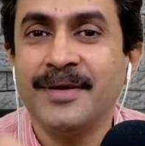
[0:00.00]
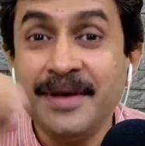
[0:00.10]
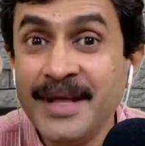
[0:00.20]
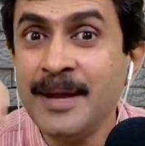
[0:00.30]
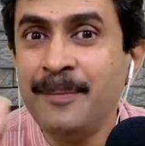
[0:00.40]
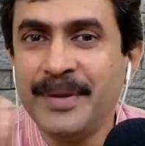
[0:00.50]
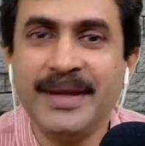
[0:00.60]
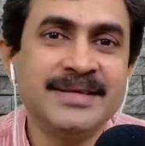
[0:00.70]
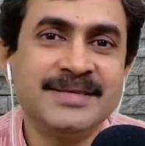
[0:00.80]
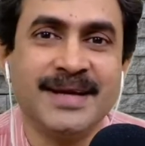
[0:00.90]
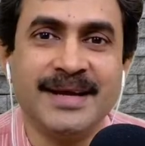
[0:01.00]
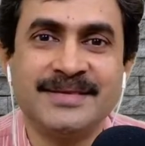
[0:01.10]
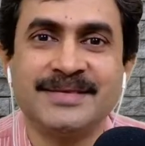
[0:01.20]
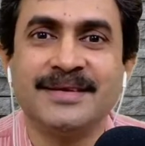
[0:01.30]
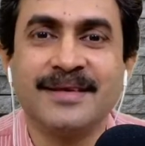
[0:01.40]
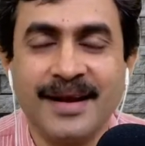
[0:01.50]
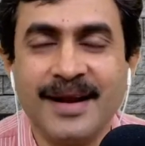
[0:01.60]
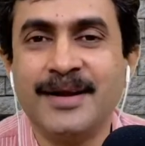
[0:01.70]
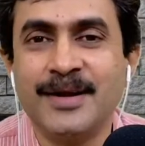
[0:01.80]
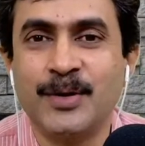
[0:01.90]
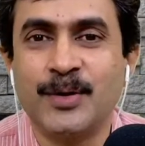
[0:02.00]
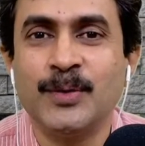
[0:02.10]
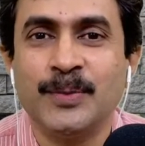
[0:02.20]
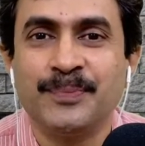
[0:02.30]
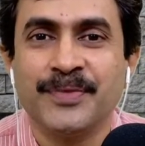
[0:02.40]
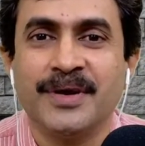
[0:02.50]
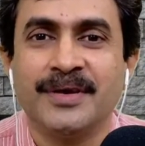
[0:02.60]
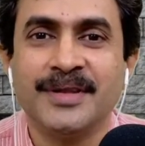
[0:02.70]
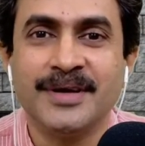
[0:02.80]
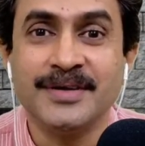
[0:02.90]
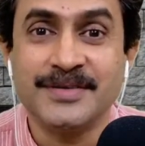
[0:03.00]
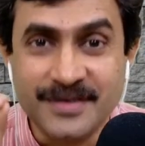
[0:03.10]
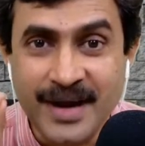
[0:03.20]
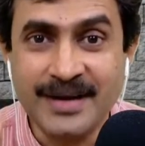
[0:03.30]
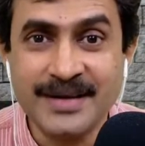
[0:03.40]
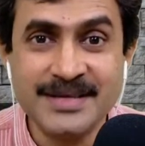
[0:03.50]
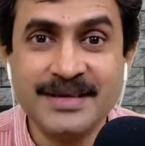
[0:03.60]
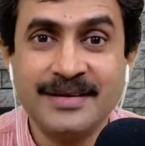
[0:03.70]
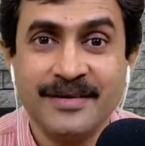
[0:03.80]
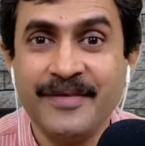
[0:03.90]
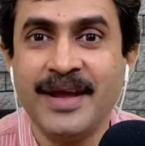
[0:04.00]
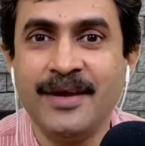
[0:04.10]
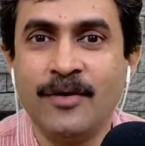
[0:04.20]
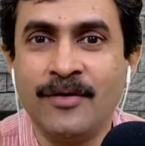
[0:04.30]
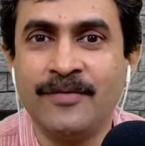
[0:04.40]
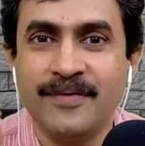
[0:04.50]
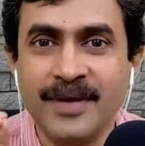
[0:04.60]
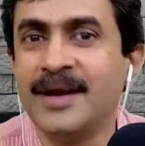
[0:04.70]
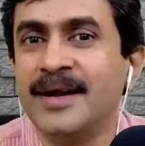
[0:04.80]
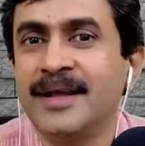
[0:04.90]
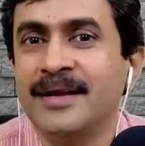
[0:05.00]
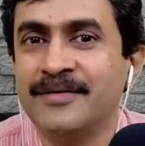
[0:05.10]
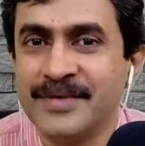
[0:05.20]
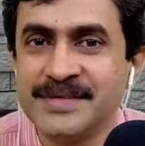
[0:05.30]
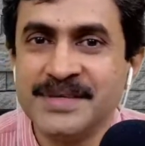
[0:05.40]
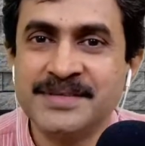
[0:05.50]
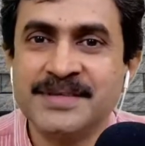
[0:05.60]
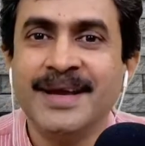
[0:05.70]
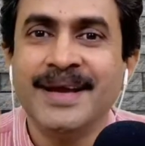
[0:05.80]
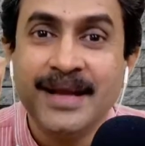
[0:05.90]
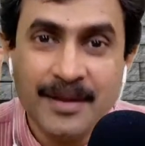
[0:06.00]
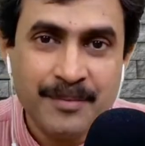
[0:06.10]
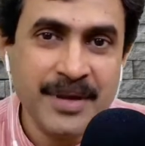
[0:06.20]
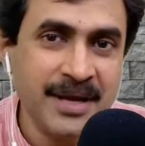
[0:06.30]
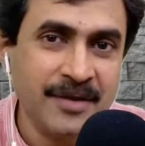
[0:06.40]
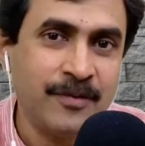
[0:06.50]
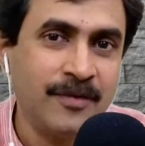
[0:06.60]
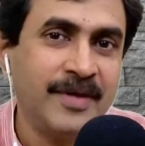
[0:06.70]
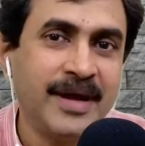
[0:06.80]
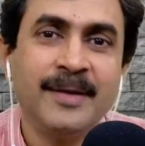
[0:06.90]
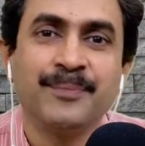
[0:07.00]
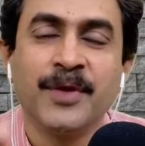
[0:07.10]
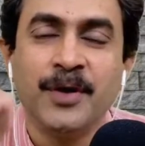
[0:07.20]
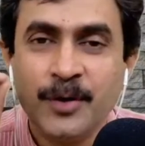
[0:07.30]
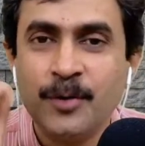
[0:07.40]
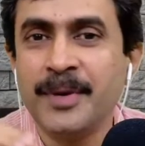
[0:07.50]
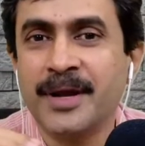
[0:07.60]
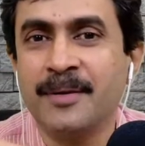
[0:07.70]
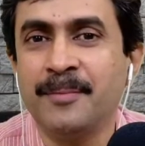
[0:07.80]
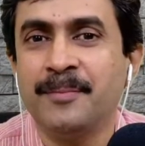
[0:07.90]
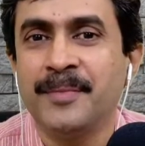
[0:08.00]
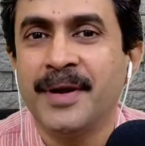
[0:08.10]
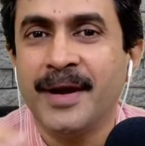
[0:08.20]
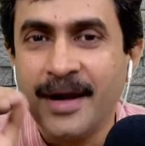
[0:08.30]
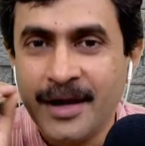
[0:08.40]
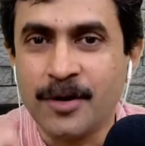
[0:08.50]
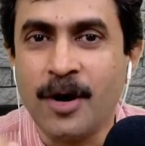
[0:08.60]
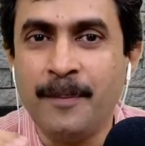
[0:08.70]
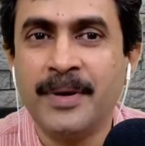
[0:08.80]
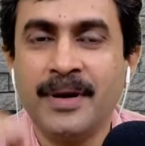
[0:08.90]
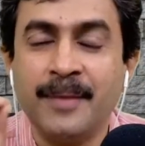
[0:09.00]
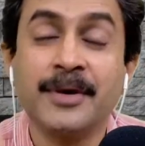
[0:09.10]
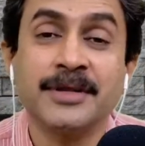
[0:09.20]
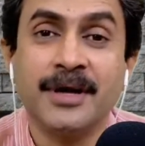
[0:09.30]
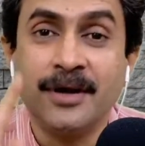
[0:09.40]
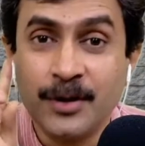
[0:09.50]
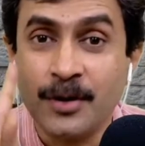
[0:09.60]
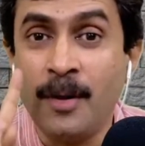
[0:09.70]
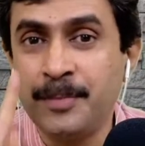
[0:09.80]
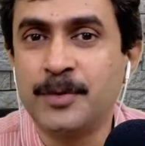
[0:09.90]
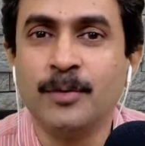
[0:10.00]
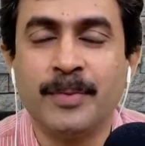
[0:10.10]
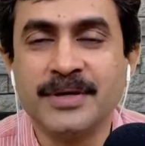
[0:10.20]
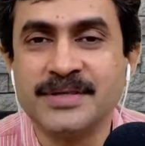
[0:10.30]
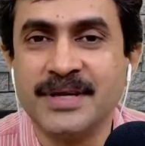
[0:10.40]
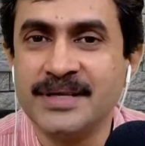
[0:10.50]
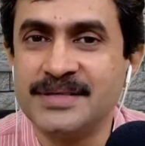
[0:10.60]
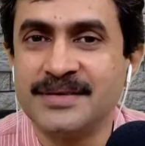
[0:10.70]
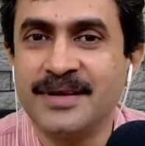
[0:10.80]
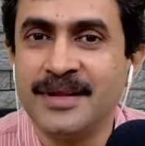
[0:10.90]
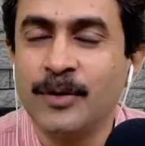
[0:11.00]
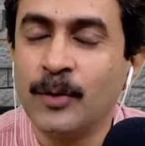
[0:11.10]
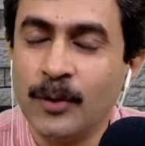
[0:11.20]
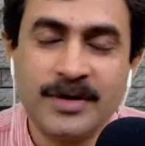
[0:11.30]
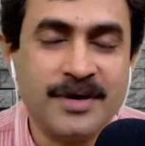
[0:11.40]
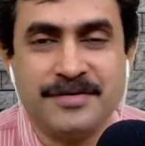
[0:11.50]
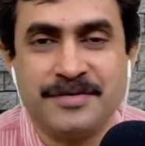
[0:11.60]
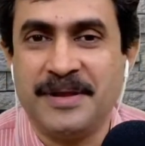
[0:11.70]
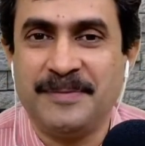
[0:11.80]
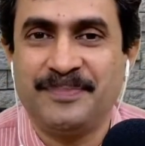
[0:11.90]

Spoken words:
deep insights related to the strategic way of learning physics in a meaningful way to become a topper among the top 2% in the whole country.